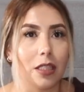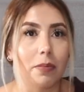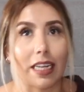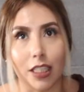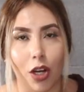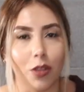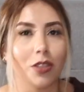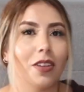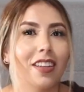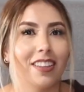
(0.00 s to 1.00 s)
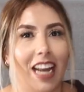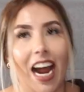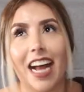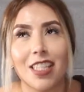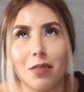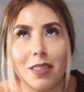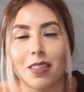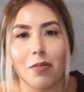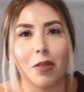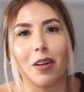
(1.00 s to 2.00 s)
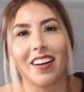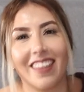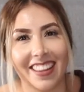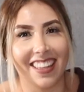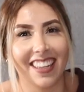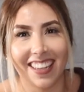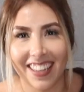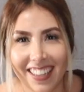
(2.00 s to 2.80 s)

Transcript: it's Mexico, so there had to be something wrong with it.